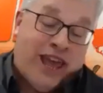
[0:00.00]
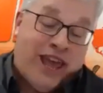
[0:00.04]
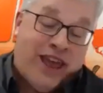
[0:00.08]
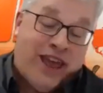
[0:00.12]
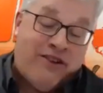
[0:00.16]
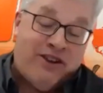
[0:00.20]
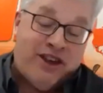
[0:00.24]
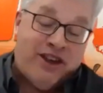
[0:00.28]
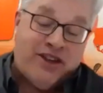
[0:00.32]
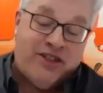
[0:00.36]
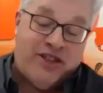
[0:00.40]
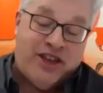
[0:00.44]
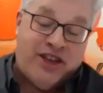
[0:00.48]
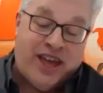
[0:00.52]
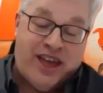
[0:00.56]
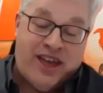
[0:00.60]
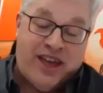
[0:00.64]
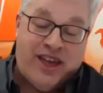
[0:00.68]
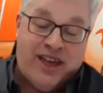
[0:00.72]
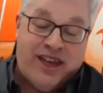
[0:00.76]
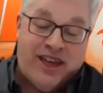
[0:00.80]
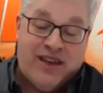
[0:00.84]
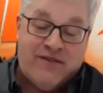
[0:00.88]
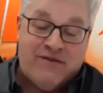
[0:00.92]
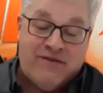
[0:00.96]
Valeria,
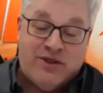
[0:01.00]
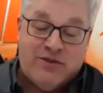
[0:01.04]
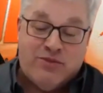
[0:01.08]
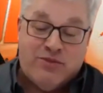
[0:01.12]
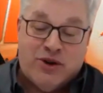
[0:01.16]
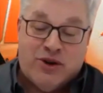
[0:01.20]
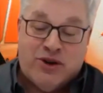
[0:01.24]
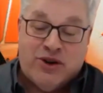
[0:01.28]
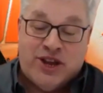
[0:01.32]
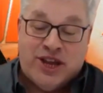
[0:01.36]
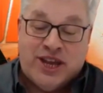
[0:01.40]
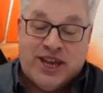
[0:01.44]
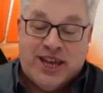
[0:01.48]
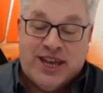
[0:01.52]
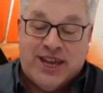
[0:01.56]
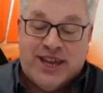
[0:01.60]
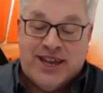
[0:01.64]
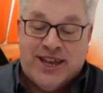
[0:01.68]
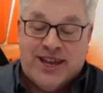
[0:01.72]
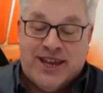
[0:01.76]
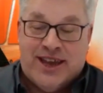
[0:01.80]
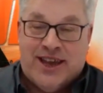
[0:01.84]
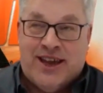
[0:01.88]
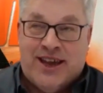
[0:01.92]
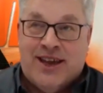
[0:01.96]
that
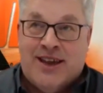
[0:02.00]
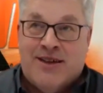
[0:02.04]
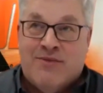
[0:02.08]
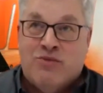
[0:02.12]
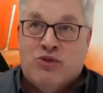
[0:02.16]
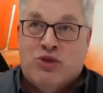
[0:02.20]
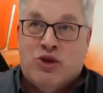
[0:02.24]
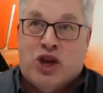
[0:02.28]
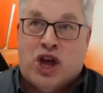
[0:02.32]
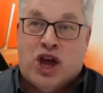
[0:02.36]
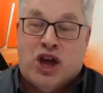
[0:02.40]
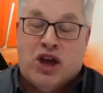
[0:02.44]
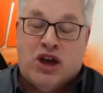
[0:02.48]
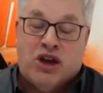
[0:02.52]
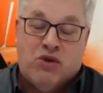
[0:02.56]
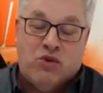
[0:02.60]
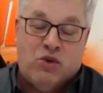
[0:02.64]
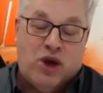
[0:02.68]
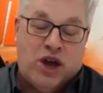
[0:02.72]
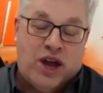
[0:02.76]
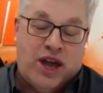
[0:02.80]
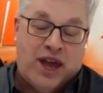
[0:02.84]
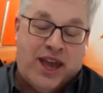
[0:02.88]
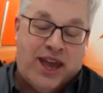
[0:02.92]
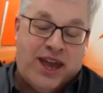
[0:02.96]
everybody will go
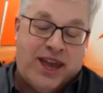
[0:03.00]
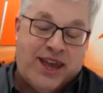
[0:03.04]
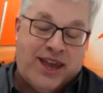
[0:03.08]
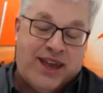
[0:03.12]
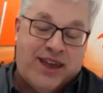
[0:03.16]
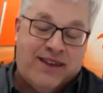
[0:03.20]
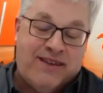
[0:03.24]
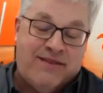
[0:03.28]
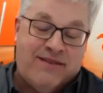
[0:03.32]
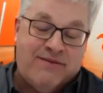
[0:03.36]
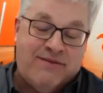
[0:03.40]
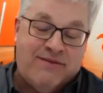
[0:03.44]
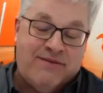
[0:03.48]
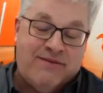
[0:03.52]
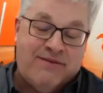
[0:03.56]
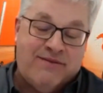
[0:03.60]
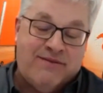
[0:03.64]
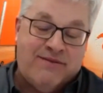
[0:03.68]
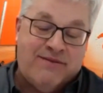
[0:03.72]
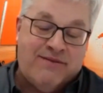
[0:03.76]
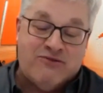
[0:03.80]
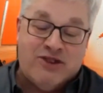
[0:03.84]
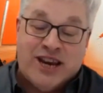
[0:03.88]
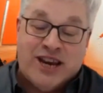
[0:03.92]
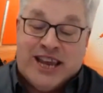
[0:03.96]
away
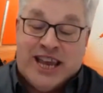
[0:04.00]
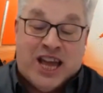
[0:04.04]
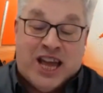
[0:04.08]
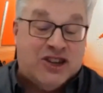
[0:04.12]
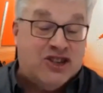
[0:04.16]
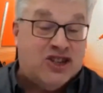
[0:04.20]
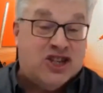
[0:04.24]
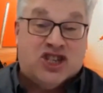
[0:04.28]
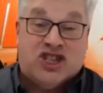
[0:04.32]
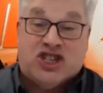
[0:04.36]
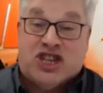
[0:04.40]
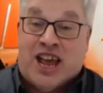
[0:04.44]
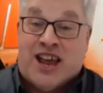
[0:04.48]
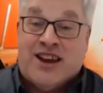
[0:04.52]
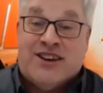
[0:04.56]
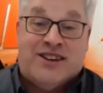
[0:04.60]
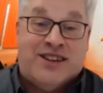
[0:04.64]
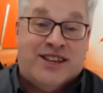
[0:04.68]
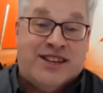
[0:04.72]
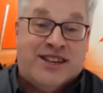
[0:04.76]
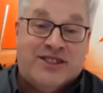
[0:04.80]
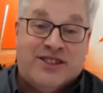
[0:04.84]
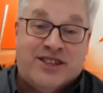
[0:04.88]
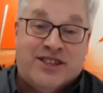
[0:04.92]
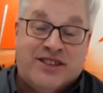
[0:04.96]
really
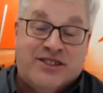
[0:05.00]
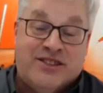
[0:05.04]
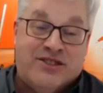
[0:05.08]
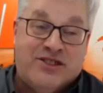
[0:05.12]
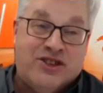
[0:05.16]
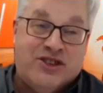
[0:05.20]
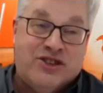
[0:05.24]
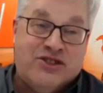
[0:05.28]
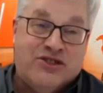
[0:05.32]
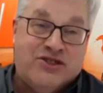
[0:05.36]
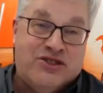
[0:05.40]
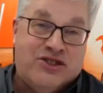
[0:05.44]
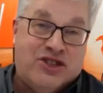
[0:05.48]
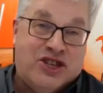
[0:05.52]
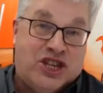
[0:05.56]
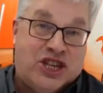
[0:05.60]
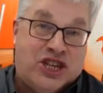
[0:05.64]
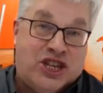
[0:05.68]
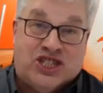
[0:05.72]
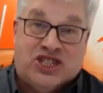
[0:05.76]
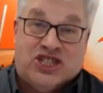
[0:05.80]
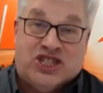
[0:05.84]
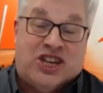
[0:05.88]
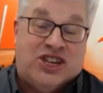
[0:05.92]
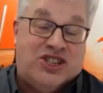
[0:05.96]
understanding the
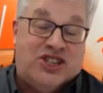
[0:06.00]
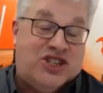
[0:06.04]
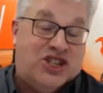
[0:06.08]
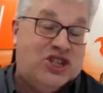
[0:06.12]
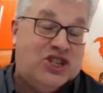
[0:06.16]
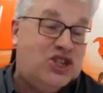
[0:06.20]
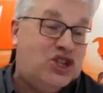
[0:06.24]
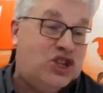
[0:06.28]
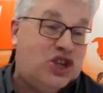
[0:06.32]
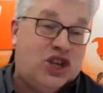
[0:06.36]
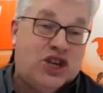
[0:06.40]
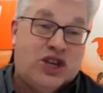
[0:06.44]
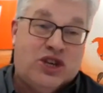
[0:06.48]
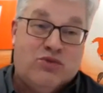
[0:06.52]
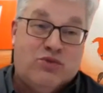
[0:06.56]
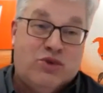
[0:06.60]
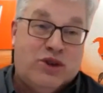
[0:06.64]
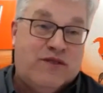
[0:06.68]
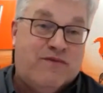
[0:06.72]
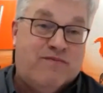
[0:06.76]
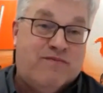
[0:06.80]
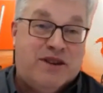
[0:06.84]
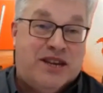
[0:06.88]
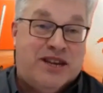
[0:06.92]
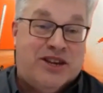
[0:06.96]
exciting journey
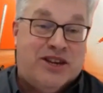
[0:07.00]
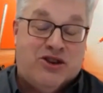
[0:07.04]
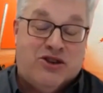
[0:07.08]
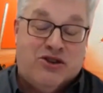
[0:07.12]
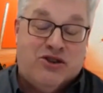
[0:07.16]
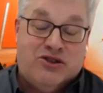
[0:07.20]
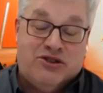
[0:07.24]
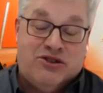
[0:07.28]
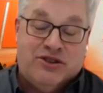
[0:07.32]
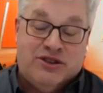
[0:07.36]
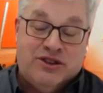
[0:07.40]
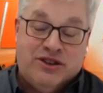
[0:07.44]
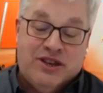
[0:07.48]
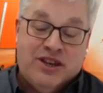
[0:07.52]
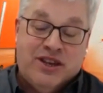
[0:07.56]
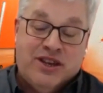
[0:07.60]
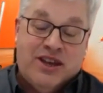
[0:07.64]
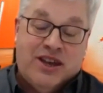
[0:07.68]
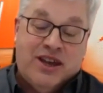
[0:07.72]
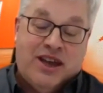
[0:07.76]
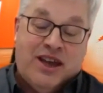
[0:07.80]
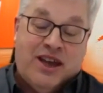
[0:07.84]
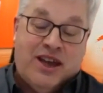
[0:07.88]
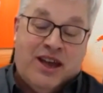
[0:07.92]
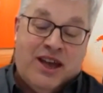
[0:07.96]
we've been
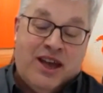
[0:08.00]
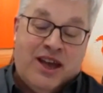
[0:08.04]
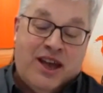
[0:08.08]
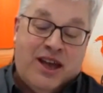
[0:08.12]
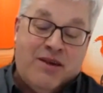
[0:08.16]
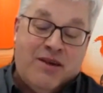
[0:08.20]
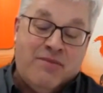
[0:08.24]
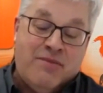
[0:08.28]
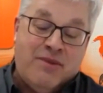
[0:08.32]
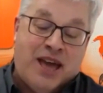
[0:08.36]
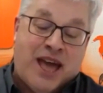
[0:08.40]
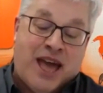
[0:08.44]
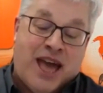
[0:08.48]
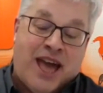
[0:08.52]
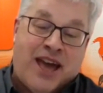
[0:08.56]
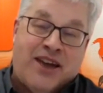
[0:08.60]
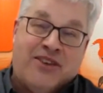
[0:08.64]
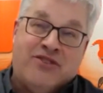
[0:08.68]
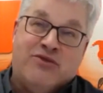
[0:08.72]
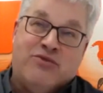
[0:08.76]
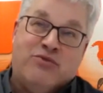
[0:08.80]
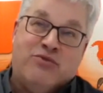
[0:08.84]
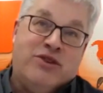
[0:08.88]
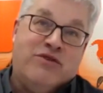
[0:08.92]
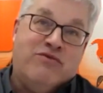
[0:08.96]
on
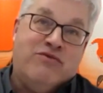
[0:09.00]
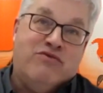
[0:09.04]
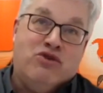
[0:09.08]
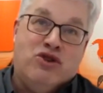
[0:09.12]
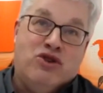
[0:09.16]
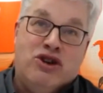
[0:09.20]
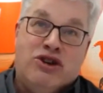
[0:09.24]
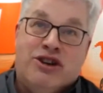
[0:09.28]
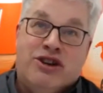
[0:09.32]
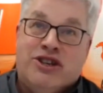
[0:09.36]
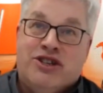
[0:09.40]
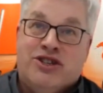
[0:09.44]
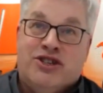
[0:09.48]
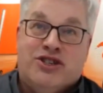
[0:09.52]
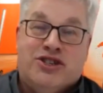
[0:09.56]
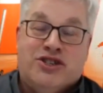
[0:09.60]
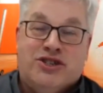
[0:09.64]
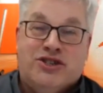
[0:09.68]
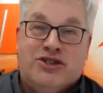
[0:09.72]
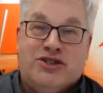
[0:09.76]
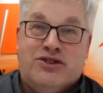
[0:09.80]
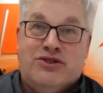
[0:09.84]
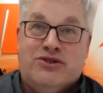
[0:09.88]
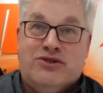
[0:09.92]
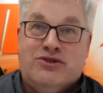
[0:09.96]
as we've worked
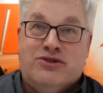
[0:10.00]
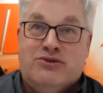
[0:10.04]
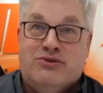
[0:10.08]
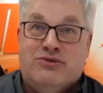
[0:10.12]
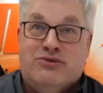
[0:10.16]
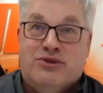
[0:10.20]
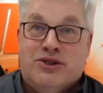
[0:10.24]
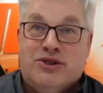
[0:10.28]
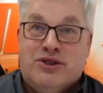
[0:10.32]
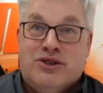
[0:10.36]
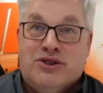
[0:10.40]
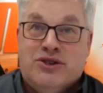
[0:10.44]
to